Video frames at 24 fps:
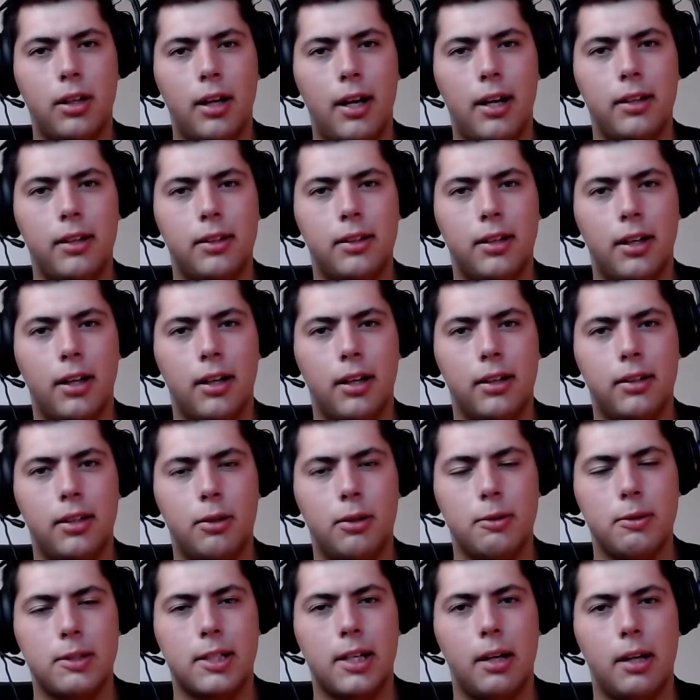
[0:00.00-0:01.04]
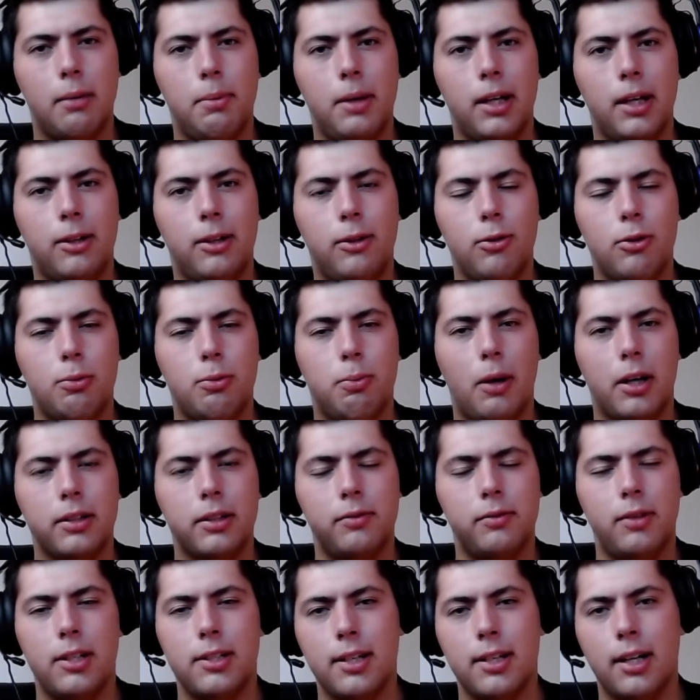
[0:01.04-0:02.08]
and that it was going to be a huge part of
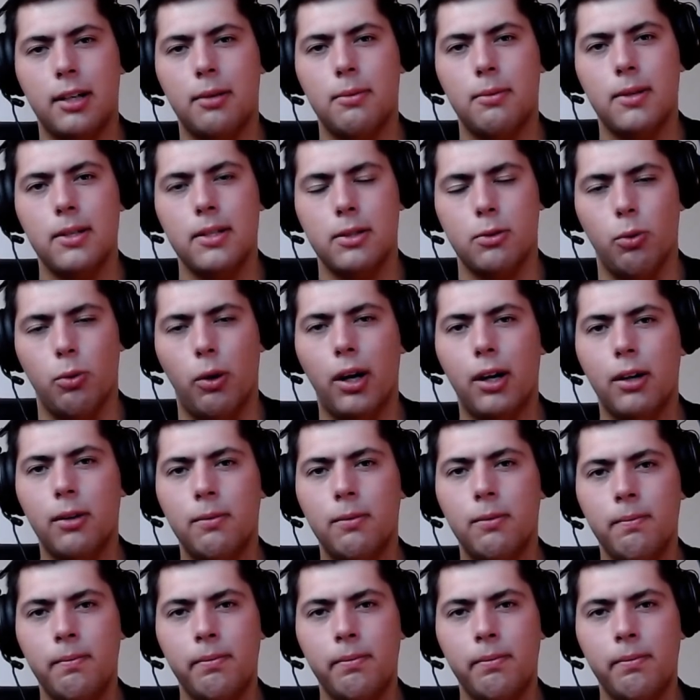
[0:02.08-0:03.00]
this anime as well.